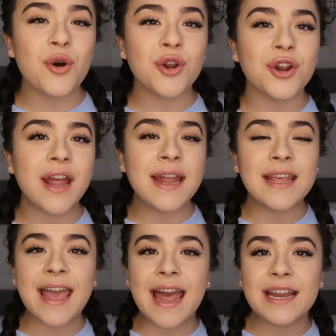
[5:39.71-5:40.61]
to order
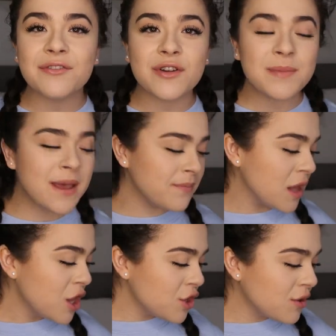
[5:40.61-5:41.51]
any candy from them,
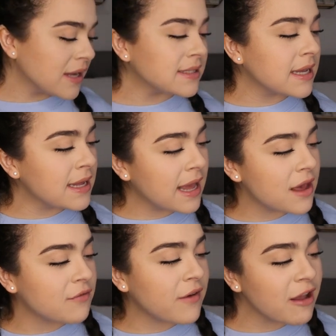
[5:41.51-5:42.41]
you guys can
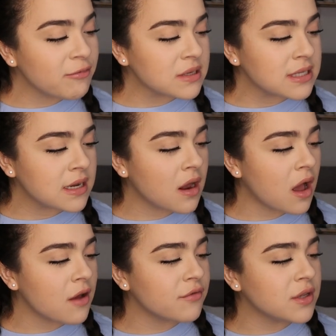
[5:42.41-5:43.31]
get 5%
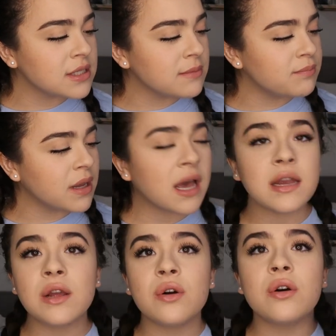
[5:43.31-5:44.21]
off using
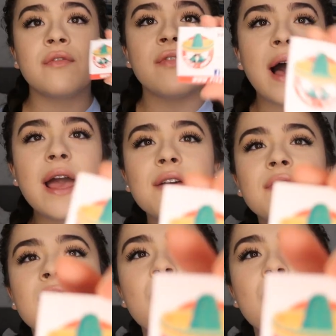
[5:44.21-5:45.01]
PikaRiko5,